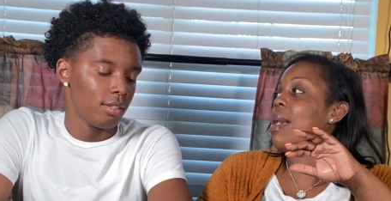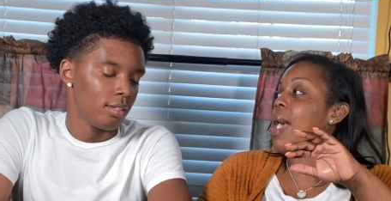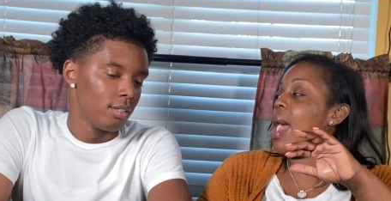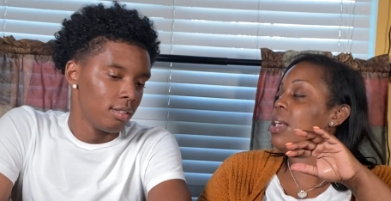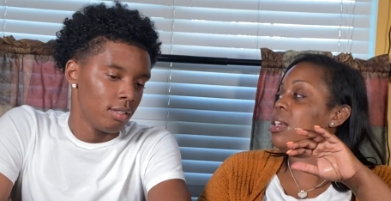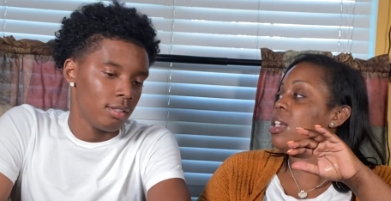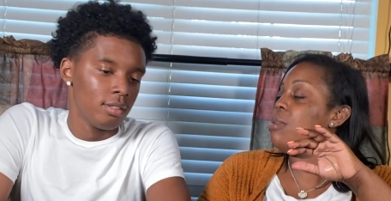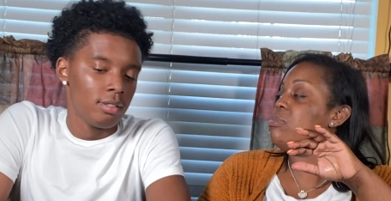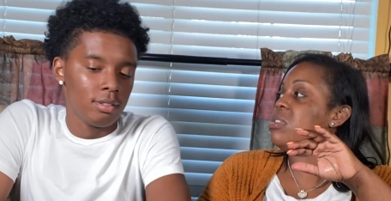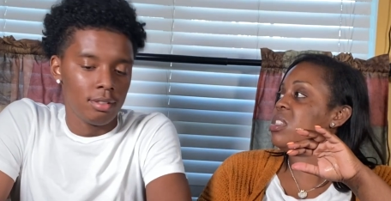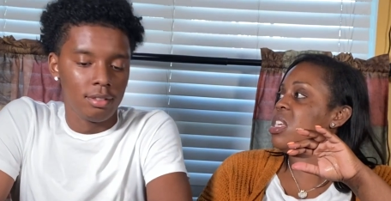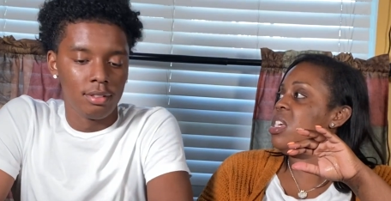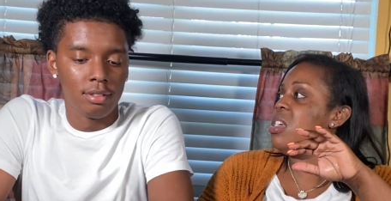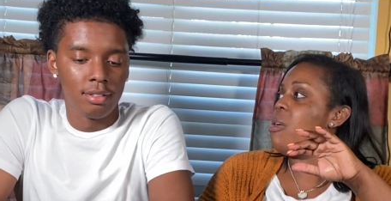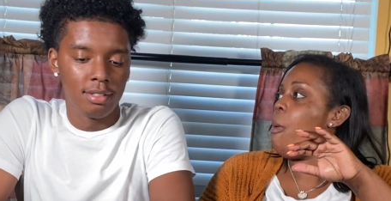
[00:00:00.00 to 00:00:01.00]
Speaker 1: goddamn
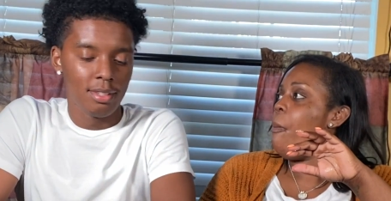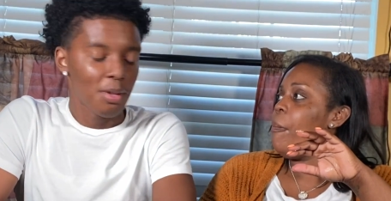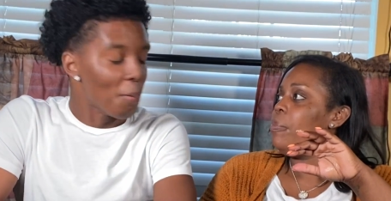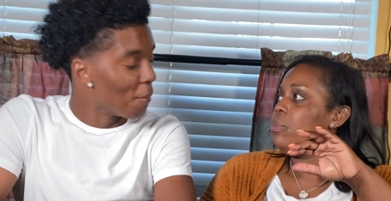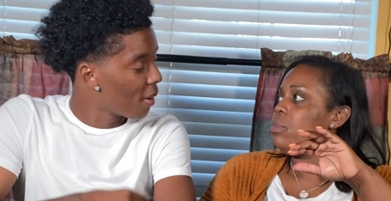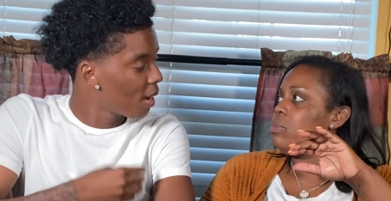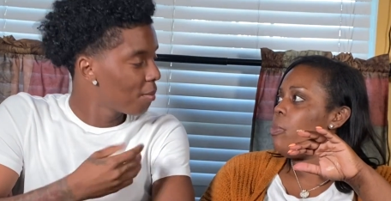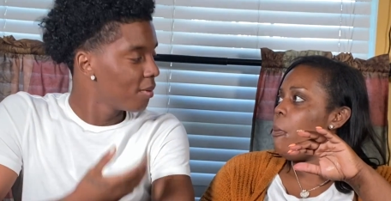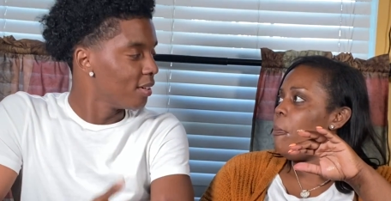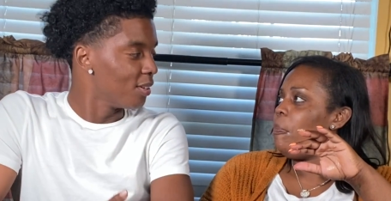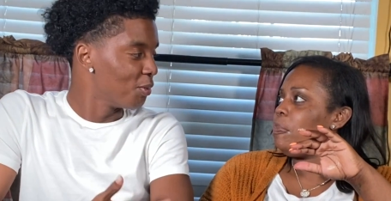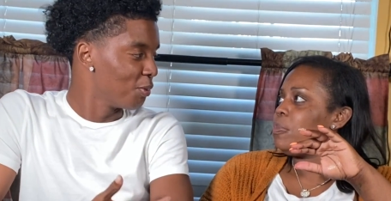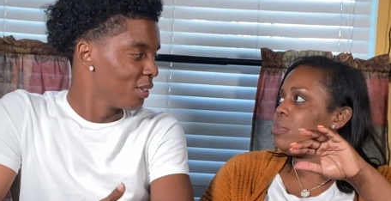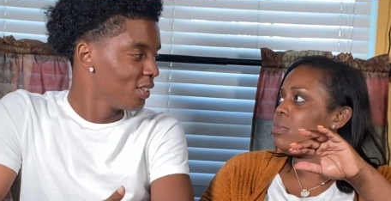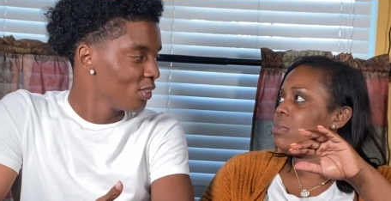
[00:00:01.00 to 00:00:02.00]
seat.
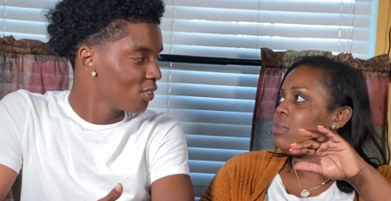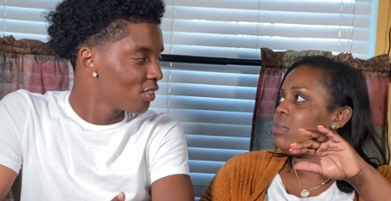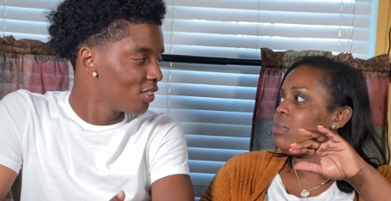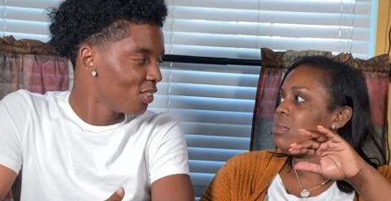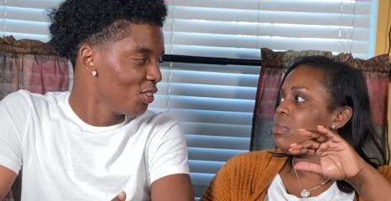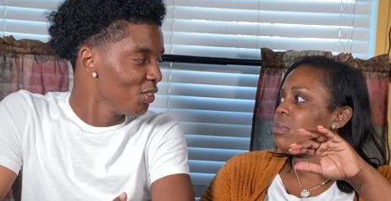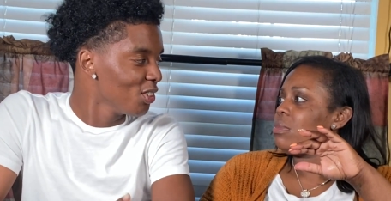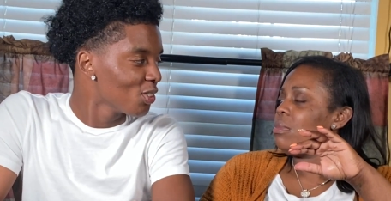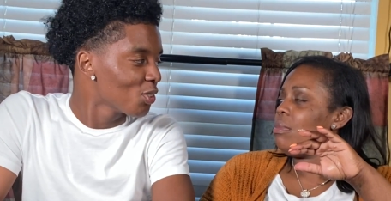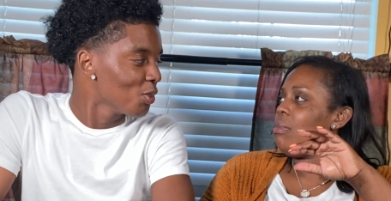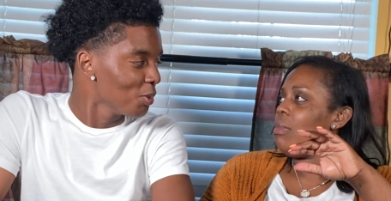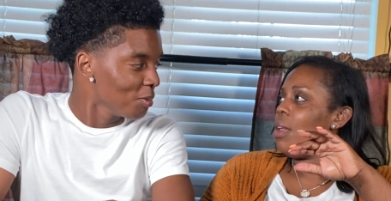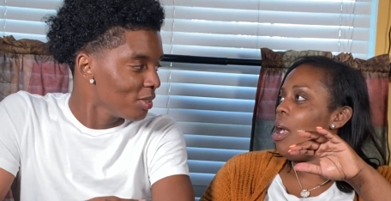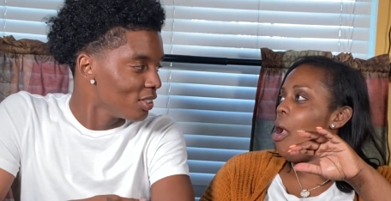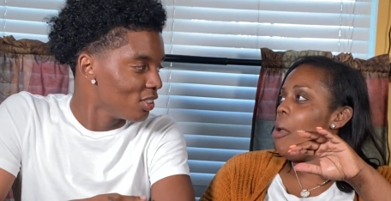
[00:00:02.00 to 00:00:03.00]
Speaker 2: Mama, we used to do this
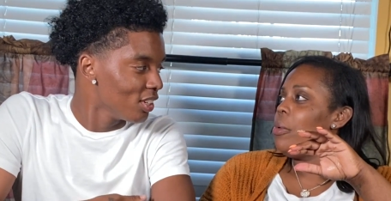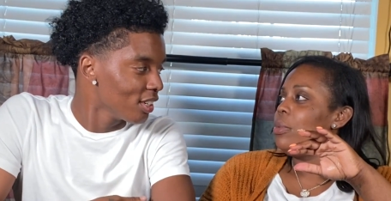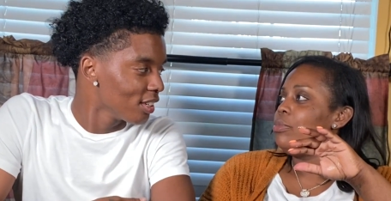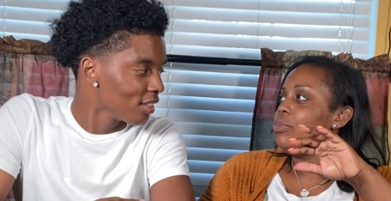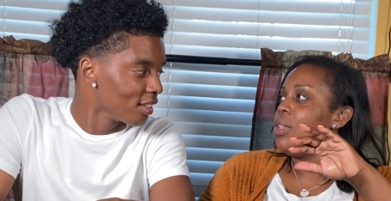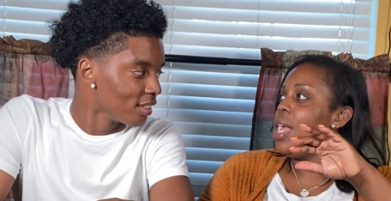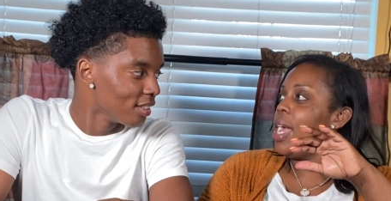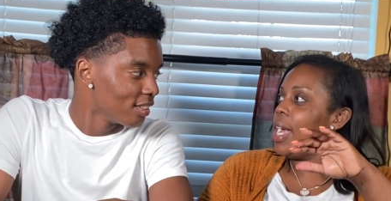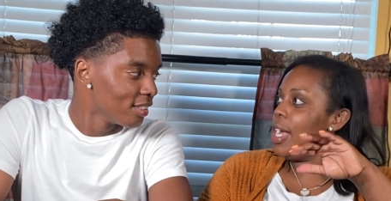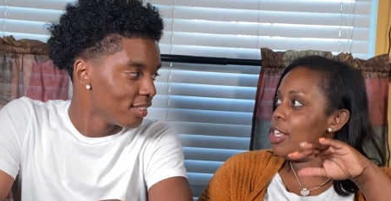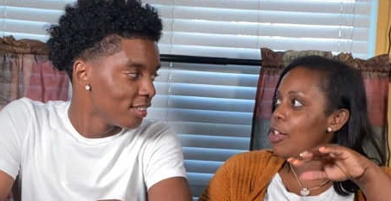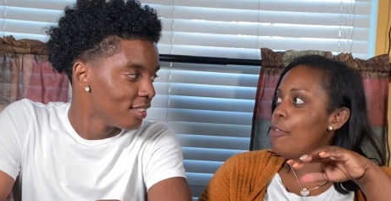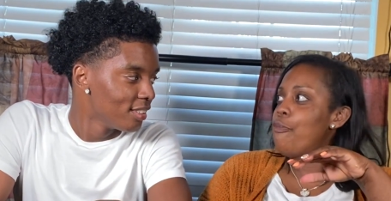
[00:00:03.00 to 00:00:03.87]
when we was younger.
Speaker 1: Nigga, you